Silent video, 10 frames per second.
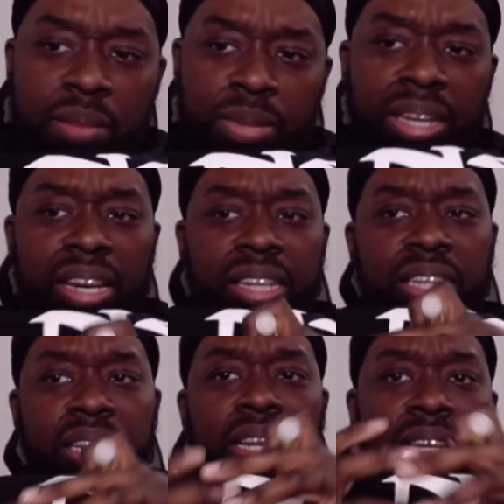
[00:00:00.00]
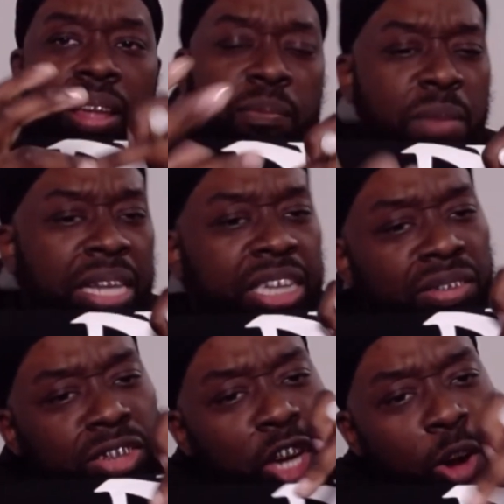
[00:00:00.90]
Because the mix
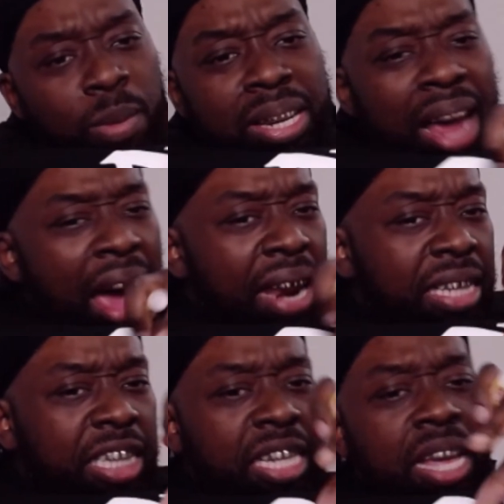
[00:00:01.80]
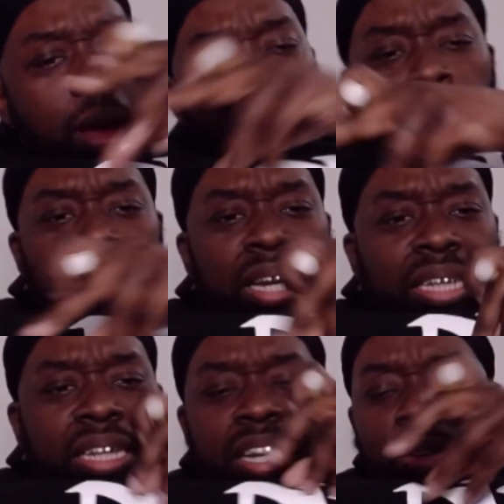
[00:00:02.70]
of terminology
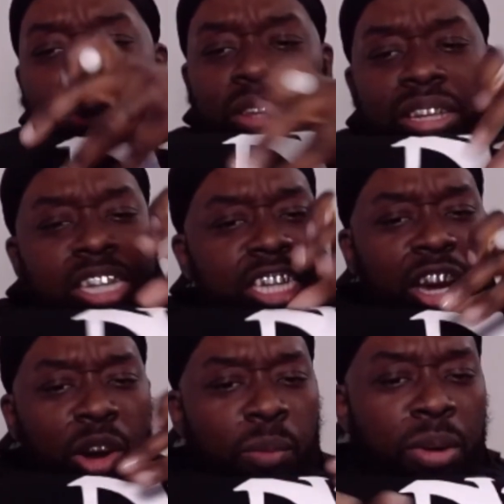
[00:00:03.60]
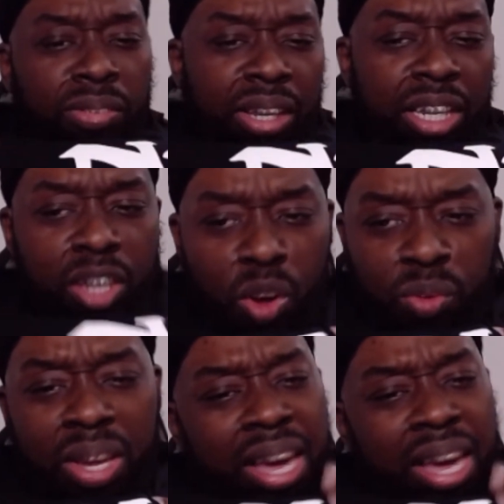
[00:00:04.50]
blending in with the serm of the youth,